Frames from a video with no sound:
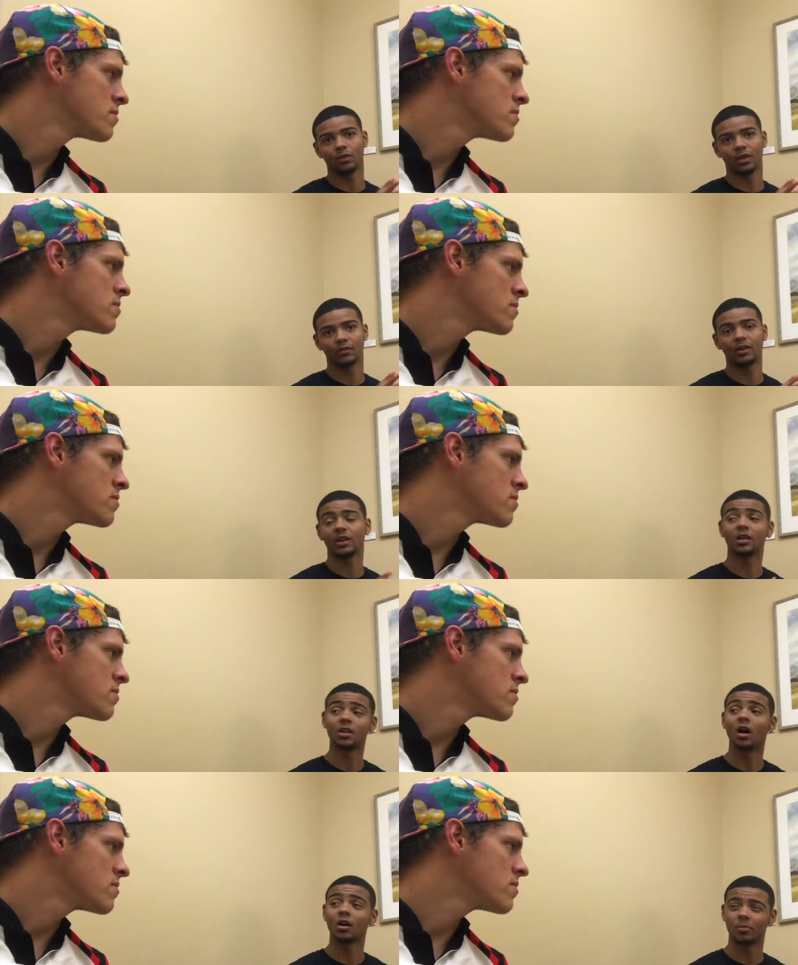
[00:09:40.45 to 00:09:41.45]
Speaker 1: like reading a
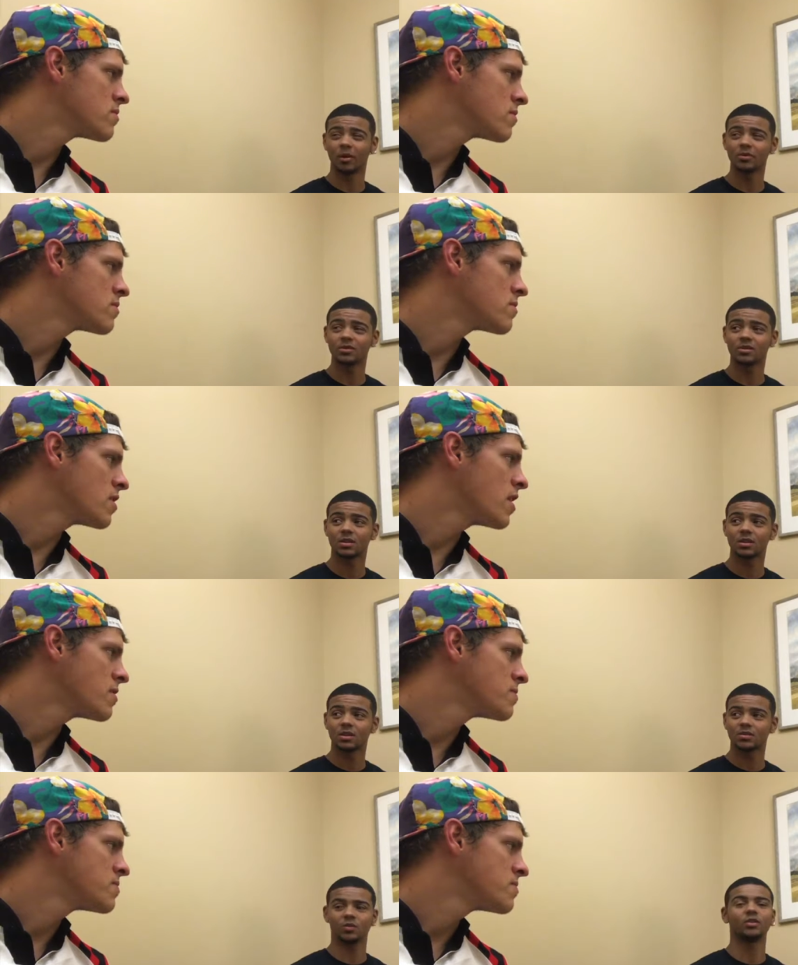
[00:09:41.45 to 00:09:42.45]
long post.
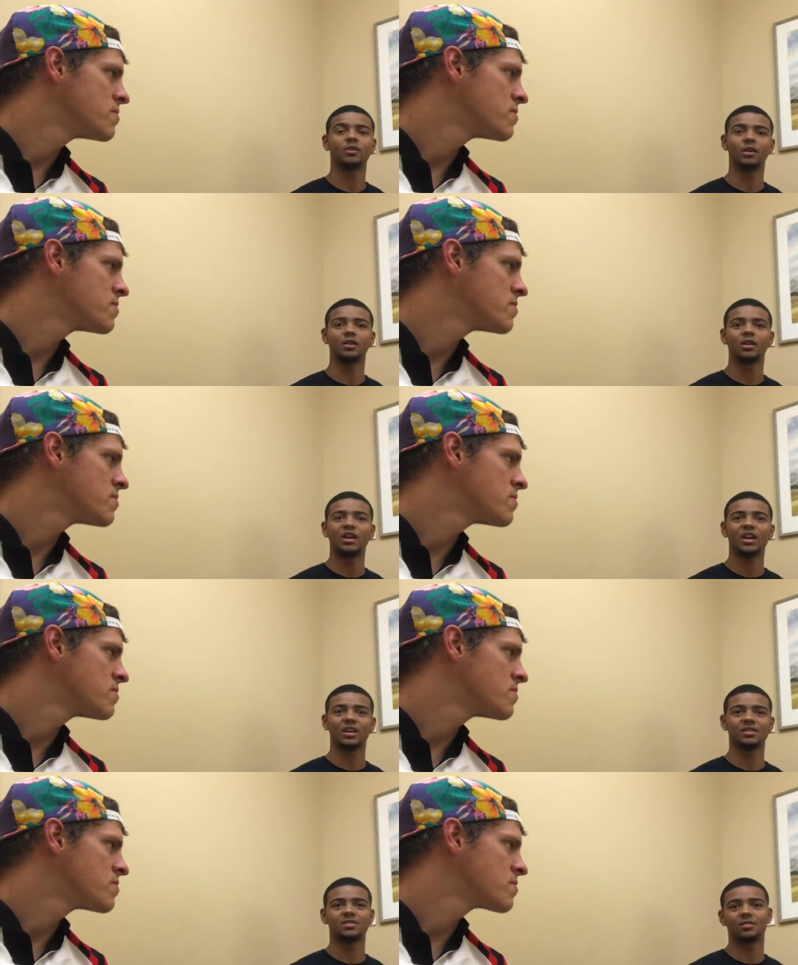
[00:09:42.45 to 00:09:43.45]
Yeah. So they read,
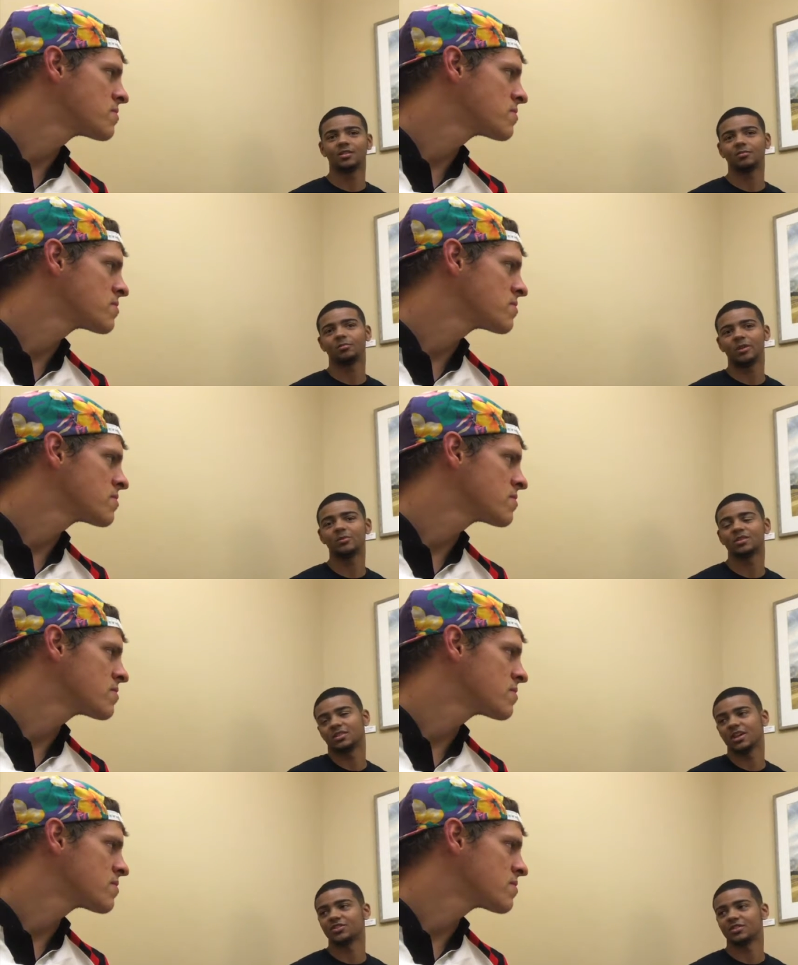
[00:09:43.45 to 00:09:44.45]
because people's
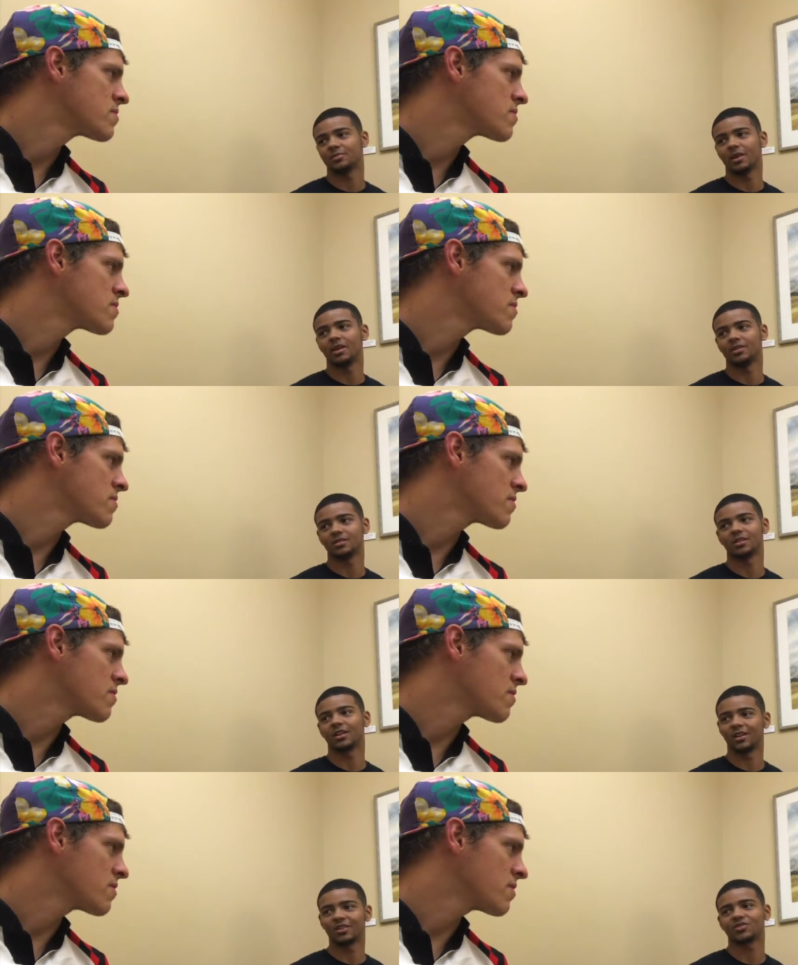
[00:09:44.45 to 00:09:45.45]
attention spans are
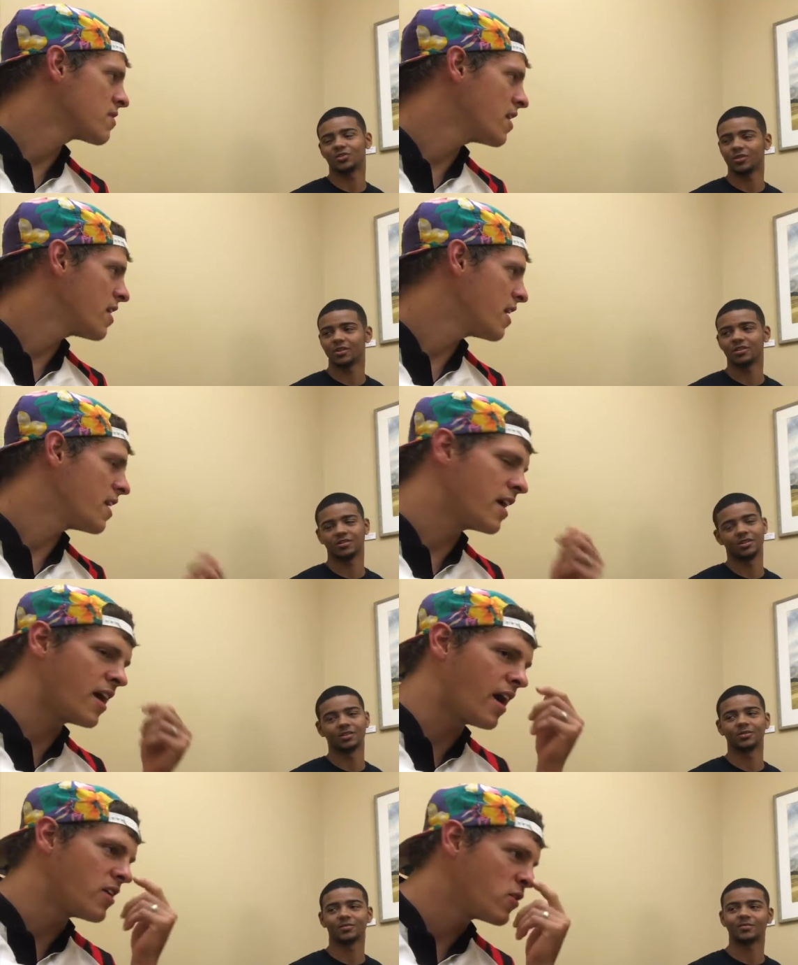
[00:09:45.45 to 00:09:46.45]
getting shorter. Yeah, and
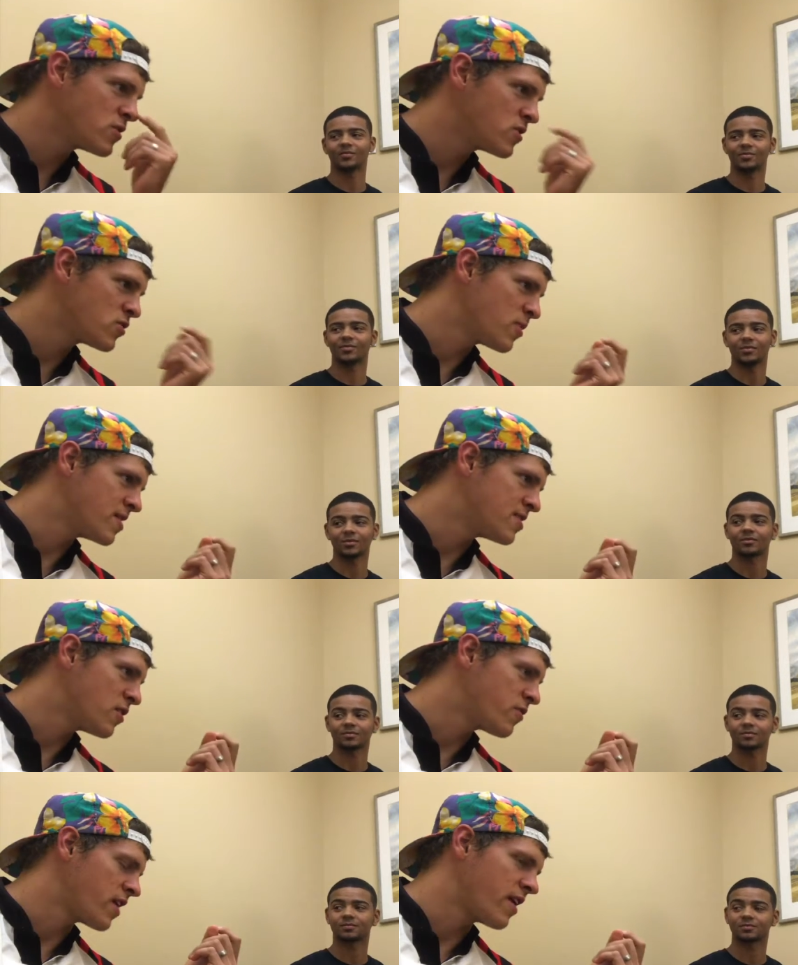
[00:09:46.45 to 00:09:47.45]
so.
Speaker 2: I, I noticed this
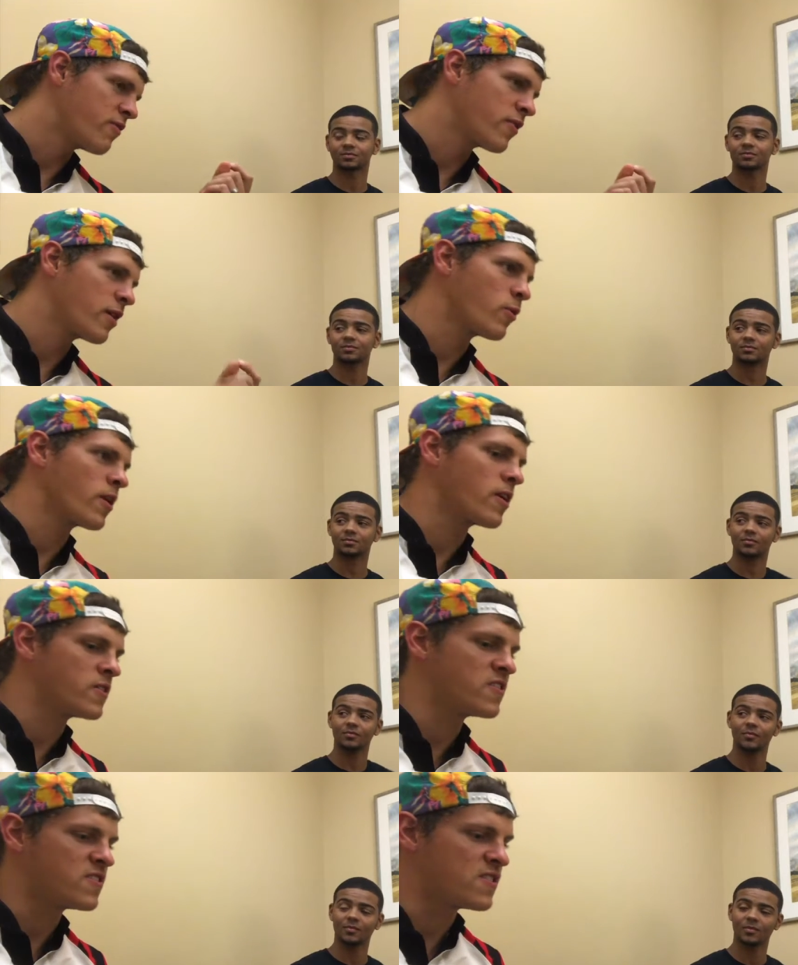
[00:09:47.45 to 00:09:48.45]
myself, and I forget where I
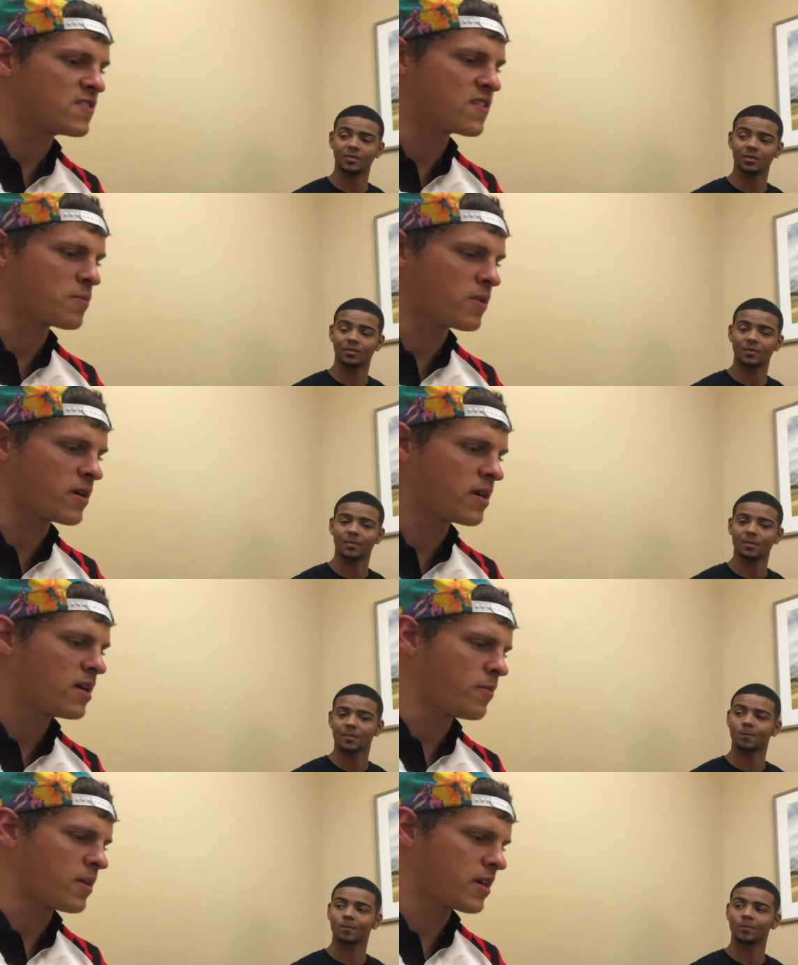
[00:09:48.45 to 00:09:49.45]
heard this statistic, but
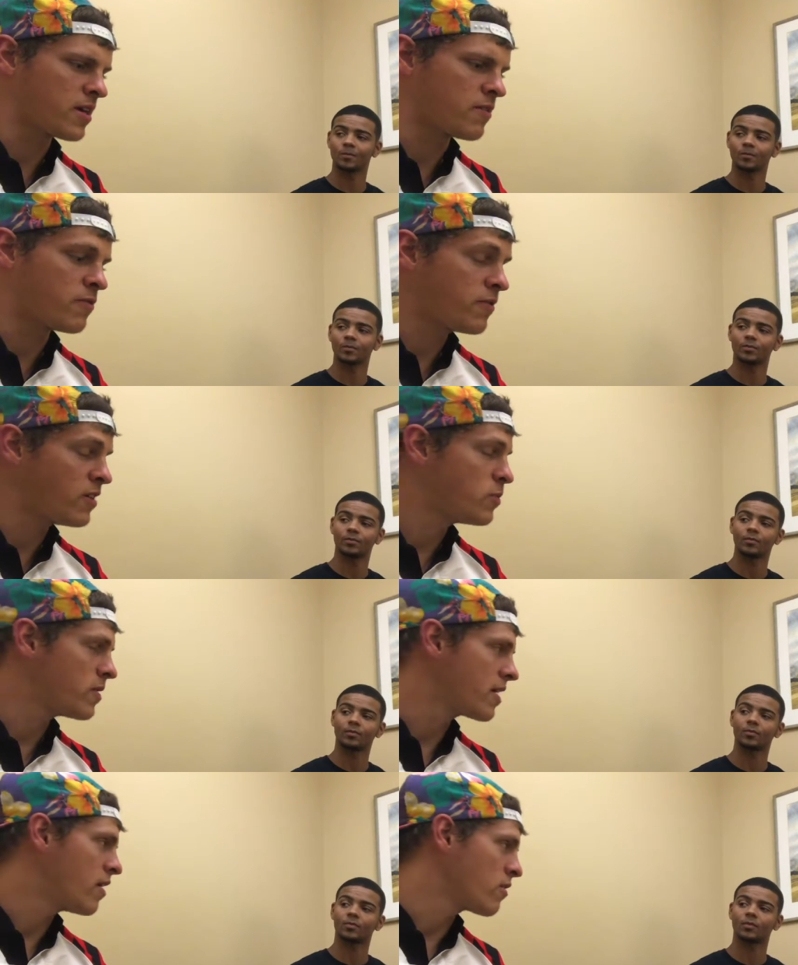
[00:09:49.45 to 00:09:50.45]
hmm. like a
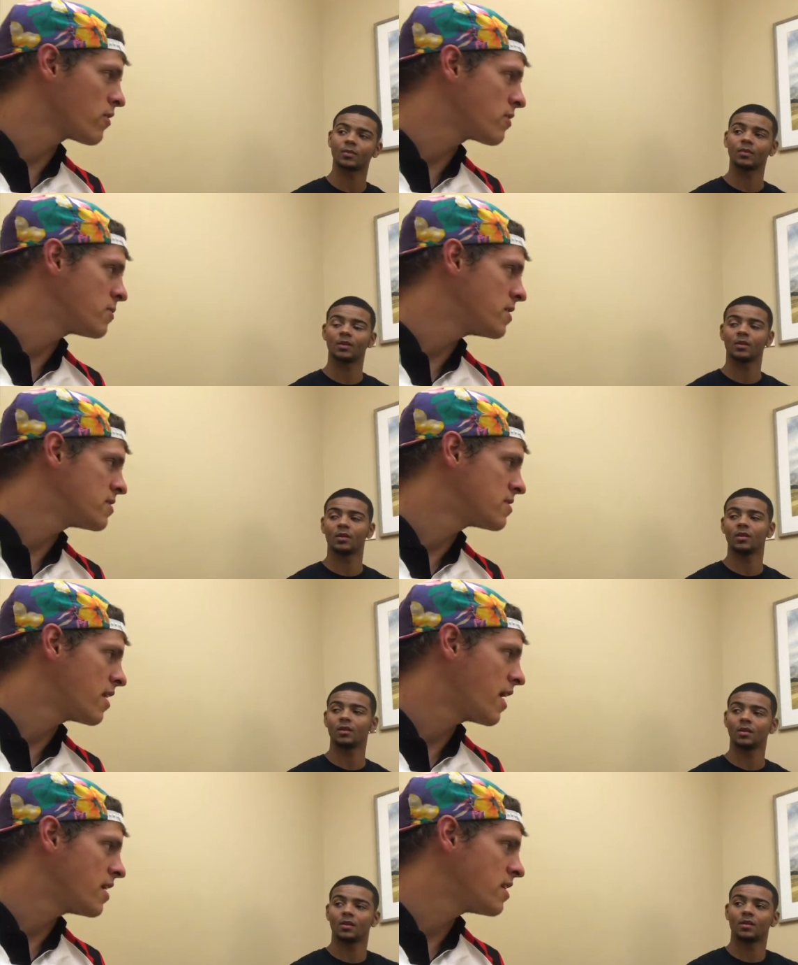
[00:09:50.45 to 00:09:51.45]
Facebook algorithm is
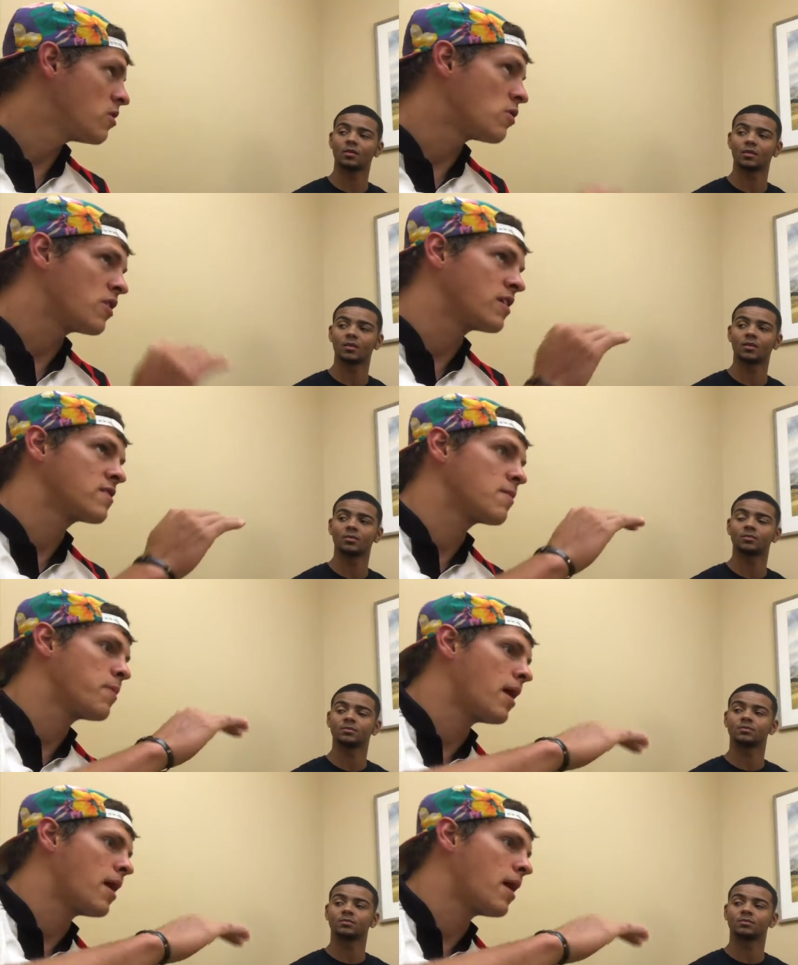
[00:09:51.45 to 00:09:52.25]
that the things that